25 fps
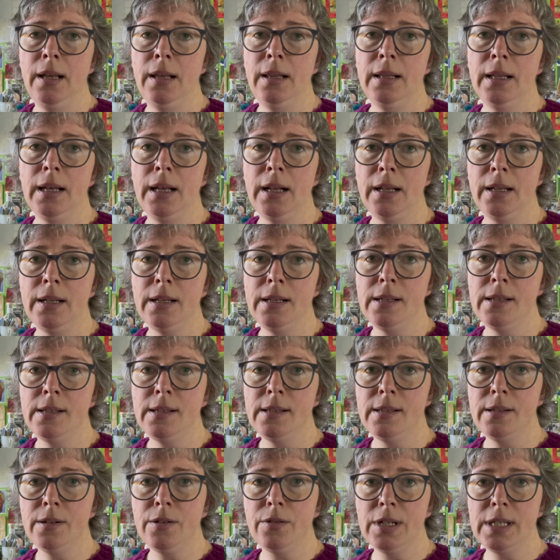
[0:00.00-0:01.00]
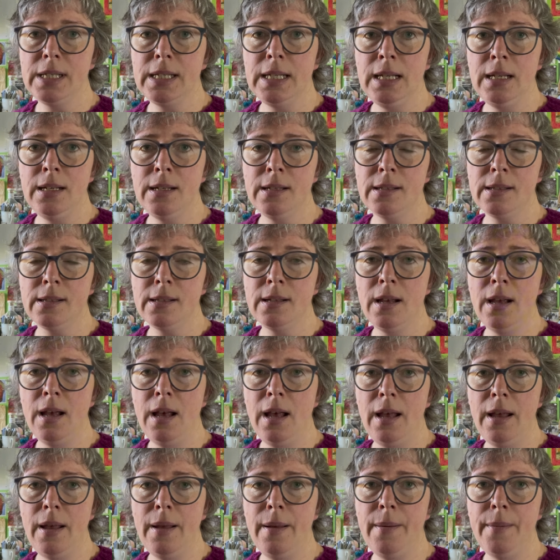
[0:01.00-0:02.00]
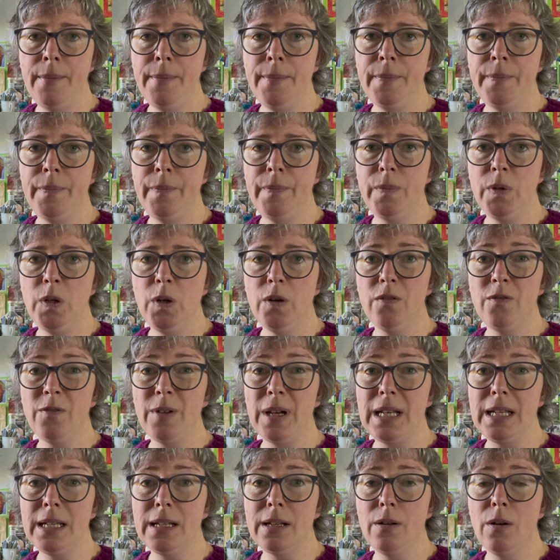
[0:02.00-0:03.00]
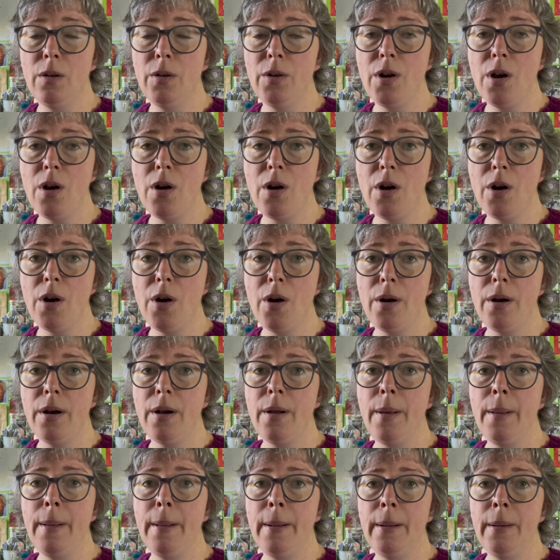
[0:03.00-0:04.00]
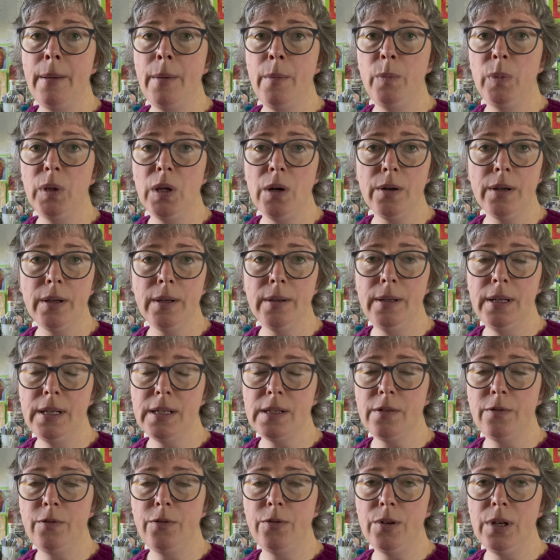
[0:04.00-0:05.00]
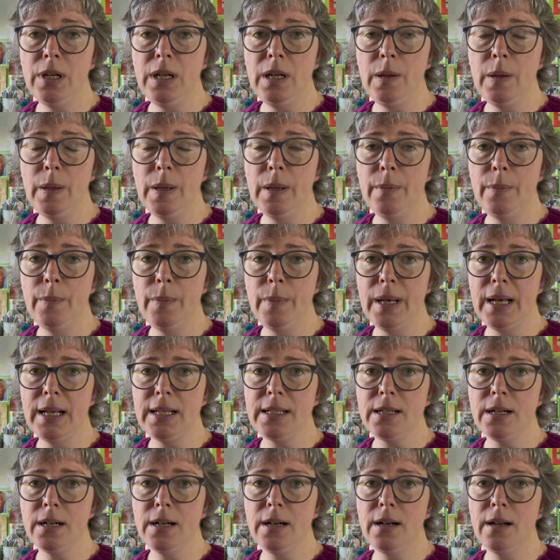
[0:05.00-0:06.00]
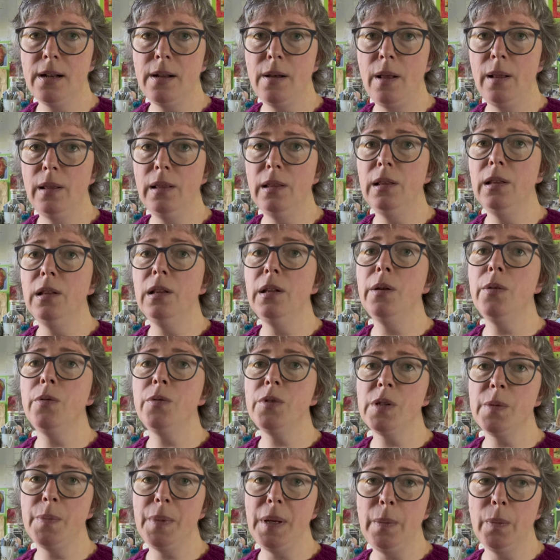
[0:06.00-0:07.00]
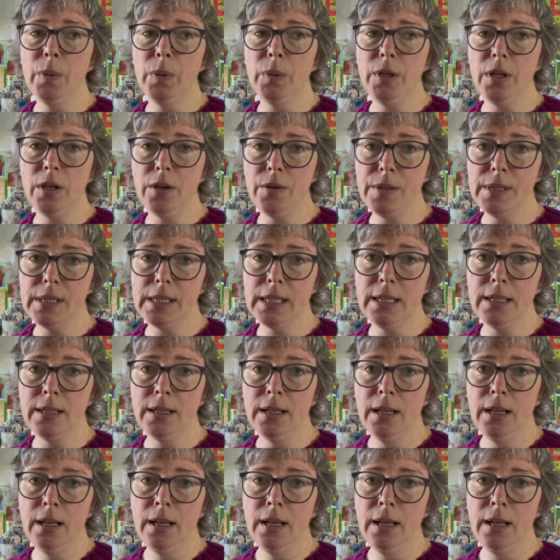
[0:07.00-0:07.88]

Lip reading: That is Christine's. You can find it on her blog. It's a free pattern. Loads of people use it.